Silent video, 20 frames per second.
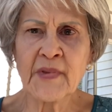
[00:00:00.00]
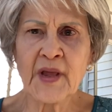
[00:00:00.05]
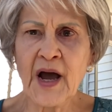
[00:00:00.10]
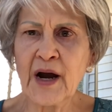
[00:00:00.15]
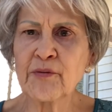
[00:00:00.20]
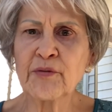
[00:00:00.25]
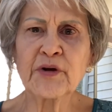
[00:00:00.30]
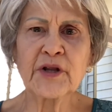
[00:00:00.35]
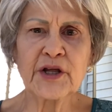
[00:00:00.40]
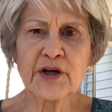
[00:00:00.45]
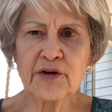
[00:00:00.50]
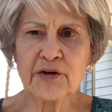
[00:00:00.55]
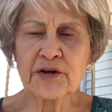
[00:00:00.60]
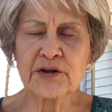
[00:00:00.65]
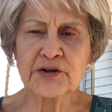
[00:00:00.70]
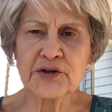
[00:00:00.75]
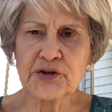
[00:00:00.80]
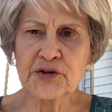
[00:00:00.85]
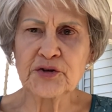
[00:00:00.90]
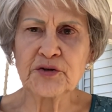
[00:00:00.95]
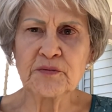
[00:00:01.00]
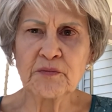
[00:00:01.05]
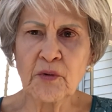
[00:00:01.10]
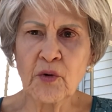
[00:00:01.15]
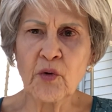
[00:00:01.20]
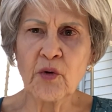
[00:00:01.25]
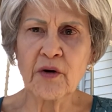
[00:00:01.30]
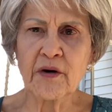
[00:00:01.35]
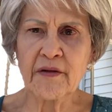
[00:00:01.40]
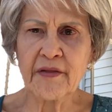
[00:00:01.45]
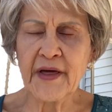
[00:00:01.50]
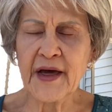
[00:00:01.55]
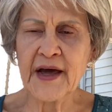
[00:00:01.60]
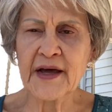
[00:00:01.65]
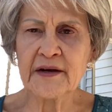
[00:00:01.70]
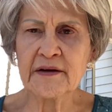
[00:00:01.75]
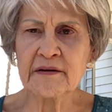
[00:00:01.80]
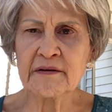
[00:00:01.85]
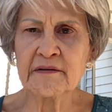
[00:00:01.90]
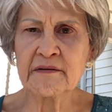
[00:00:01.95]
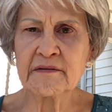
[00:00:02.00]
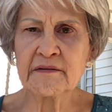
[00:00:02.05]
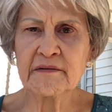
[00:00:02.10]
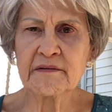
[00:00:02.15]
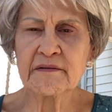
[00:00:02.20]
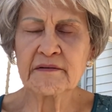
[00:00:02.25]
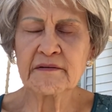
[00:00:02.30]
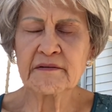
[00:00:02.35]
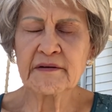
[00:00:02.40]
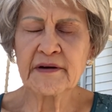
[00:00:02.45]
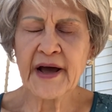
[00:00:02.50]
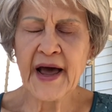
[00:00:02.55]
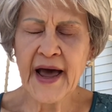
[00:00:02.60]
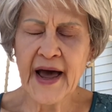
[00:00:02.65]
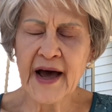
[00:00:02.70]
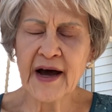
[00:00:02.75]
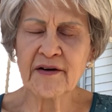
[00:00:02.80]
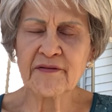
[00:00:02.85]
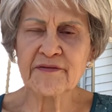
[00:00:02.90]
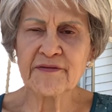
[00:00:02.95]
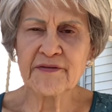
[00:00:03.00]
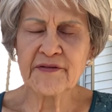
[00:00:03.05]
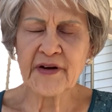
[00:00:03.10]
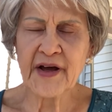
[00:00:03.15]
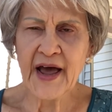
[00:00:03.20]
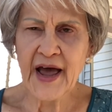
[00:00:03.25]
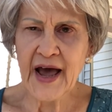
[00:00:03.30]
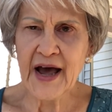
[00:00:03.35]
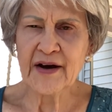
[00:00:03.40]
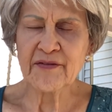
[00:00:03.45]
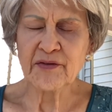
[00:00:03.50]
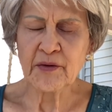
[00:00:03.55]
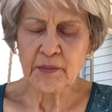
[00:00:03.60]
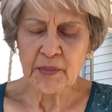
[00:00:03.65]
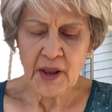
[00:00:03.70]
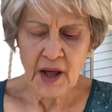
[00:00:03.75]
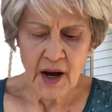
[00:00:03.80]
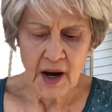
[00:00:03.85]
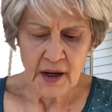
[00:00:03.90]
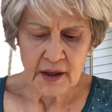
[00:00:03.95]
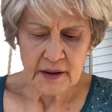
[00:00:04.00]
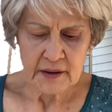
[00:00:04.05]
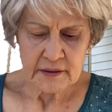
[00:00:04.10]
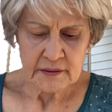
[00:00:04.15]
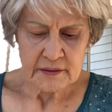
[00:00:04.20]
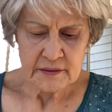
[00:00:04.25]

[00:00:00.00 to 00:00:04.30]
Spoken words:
I really couldn't do more than have half a block.